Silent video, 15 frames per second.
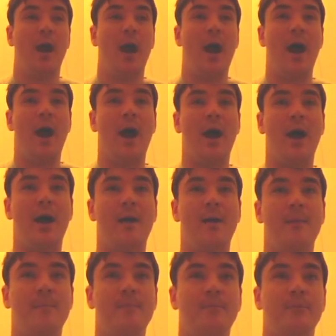
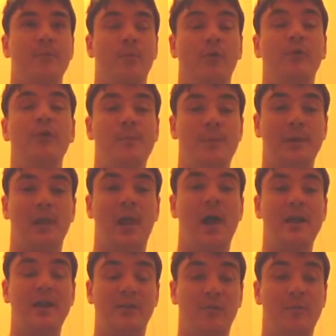um, what it would be
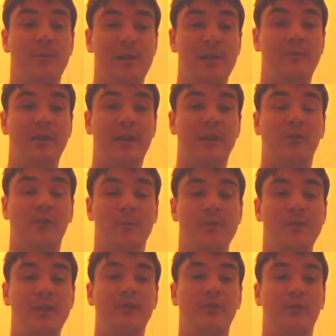like to be living in some
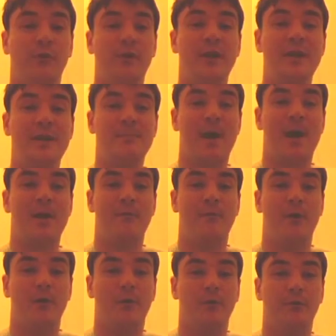of these 3D
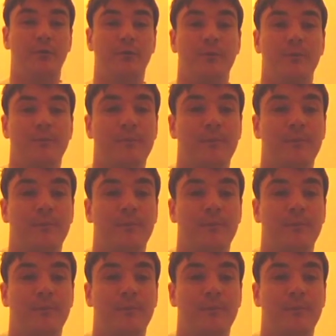manifolds.